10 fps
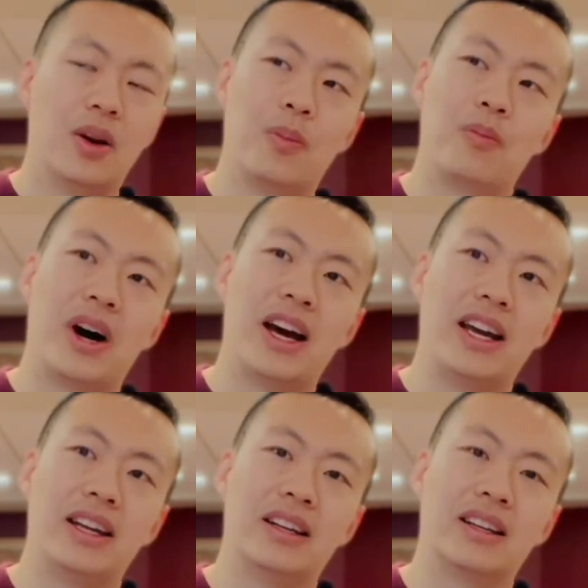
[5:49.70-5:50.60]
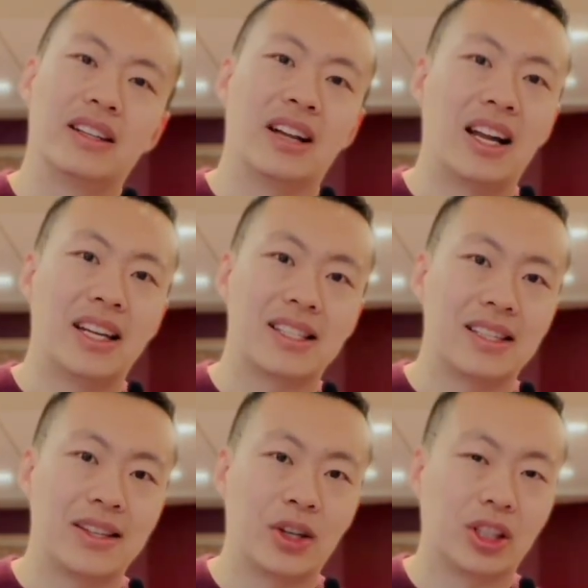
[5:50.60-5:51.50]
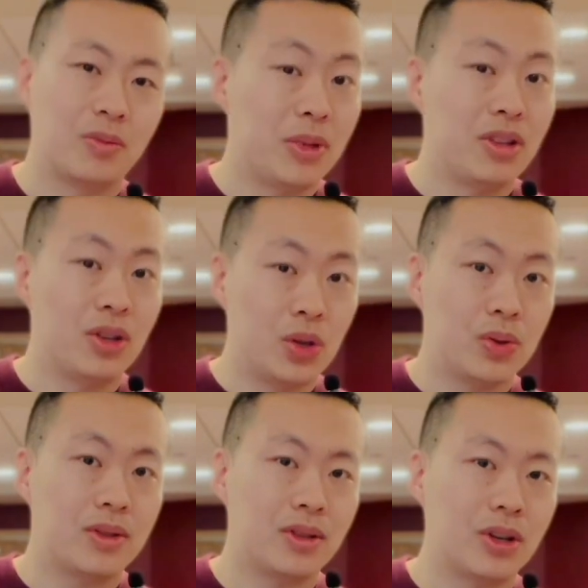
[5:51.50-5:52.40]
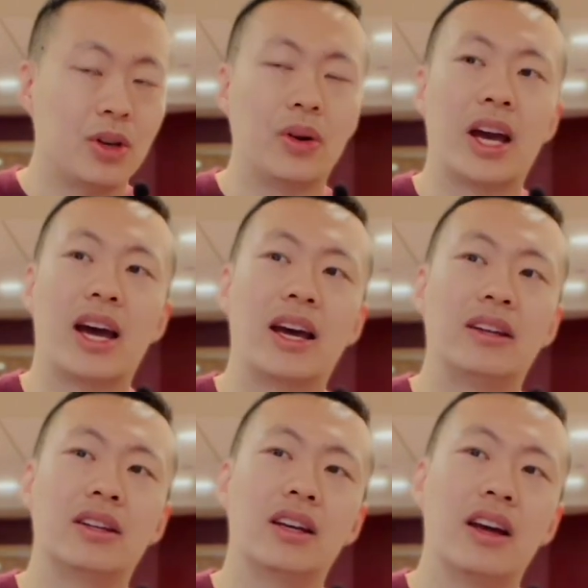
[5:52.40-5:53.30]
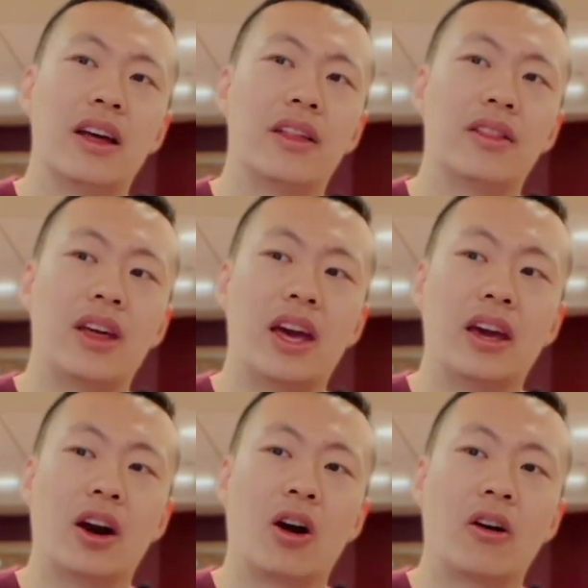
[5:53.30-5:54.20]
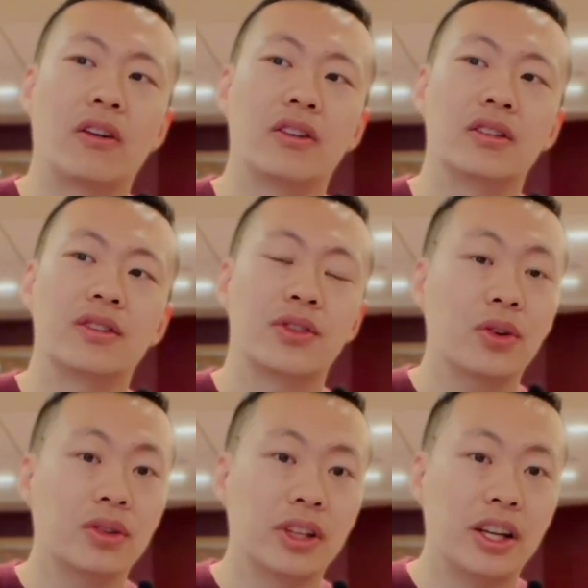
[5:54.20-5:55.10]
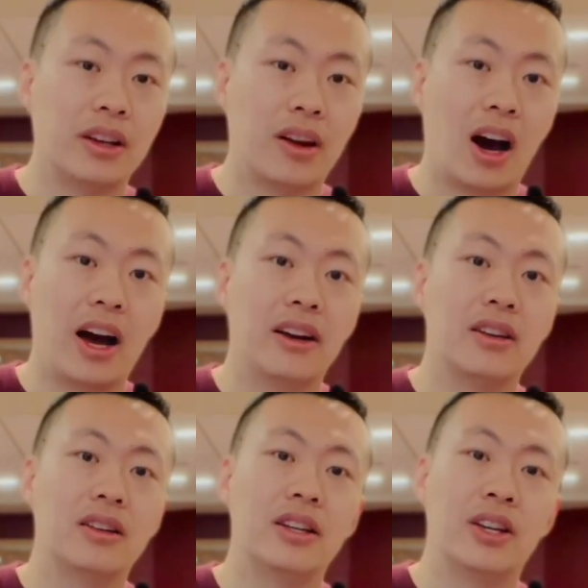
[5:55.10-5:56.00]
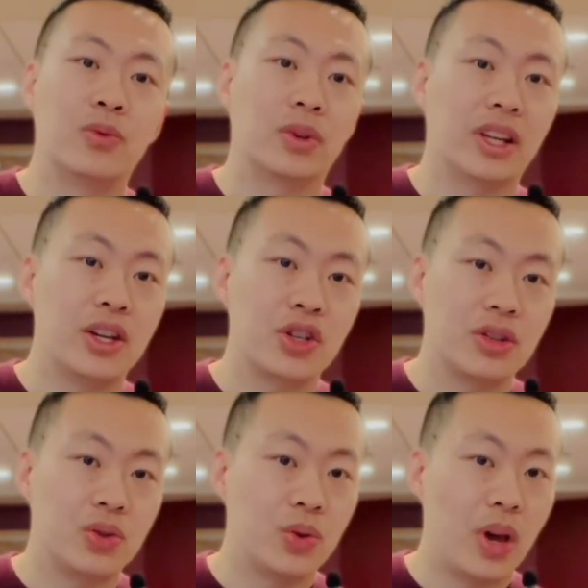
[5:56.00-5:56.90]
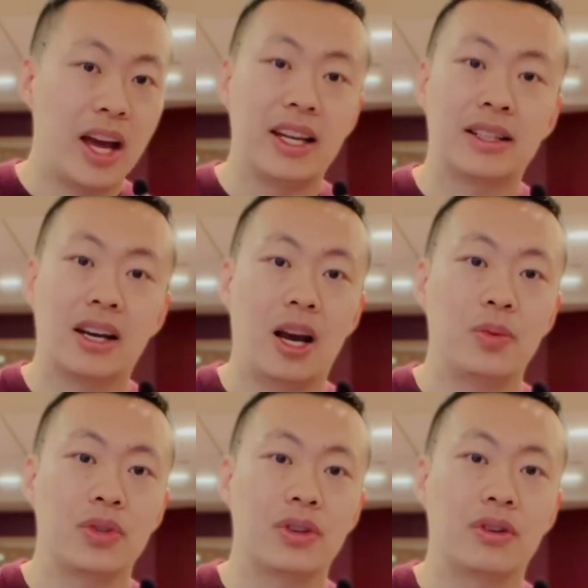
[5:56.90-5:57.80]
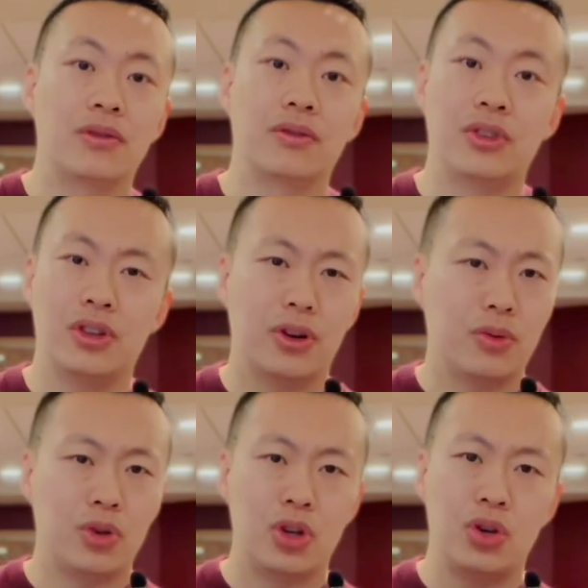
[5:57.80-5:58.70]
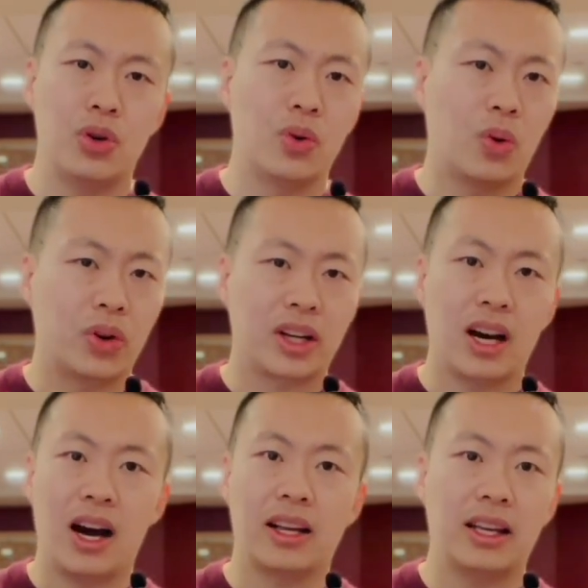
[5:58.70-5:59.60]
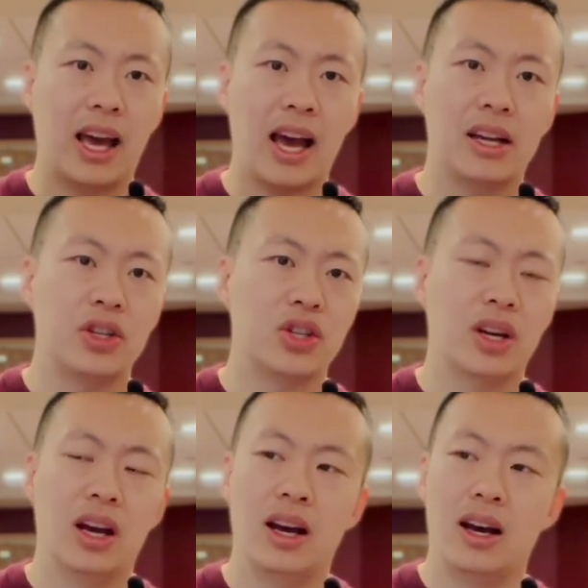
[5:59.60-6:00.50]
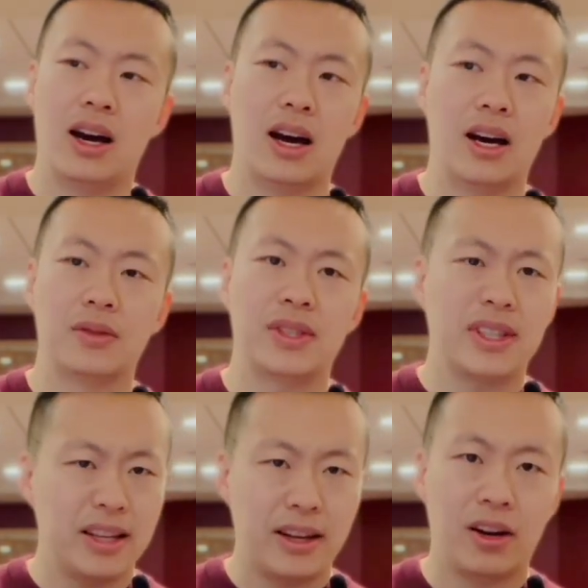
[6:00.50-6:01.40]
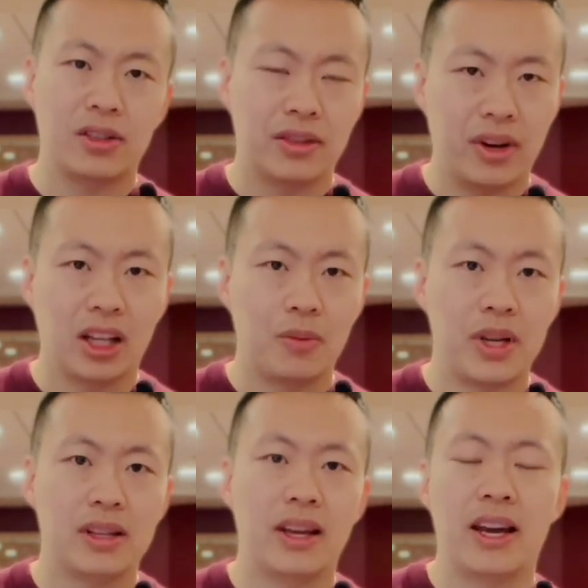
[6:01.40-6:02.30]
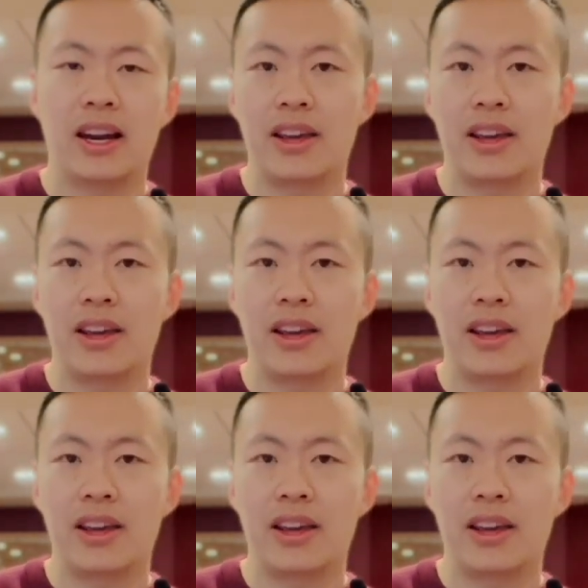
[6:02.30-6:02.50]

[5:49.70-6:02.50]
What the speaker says: might not necessarily be news to you, and they are certainly not in relation to any types of new or cutting edge skincare development. And I